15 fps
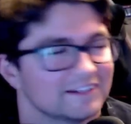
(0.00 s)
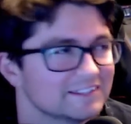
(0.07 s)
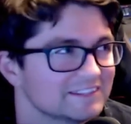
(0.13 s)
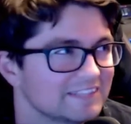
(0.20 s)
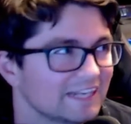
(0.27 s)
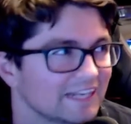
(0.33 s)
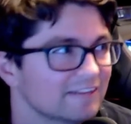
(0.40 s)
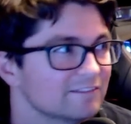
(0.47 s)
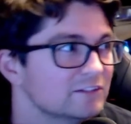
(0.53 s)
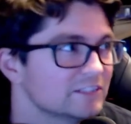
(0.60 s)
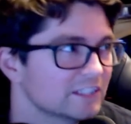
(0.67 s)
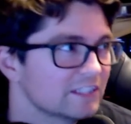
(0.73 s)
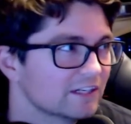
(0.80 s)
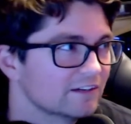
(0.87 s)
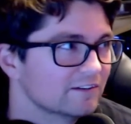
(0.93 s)
is Zen and
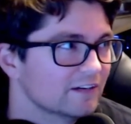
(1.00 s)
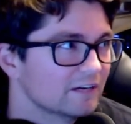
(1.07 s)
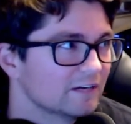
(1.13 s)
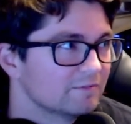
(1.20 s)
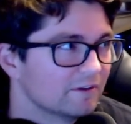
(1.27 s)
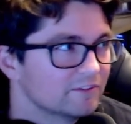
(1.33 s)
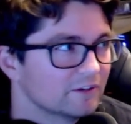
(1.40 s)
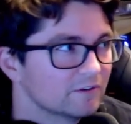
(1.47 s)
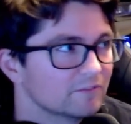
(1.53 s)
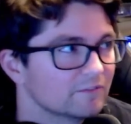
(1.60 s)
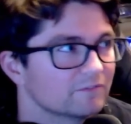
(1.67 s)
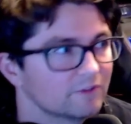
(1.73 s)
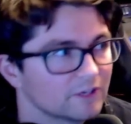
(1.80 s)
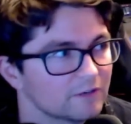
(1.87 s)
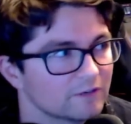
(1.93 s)
Lucio are both doing
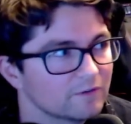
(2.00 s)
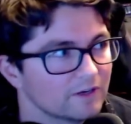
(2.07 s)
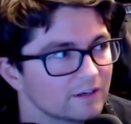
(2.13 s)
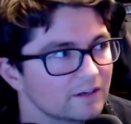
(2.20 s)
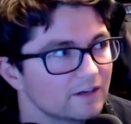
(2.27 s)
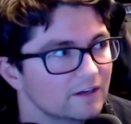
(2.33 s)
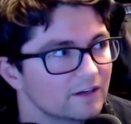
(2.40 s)
pretty well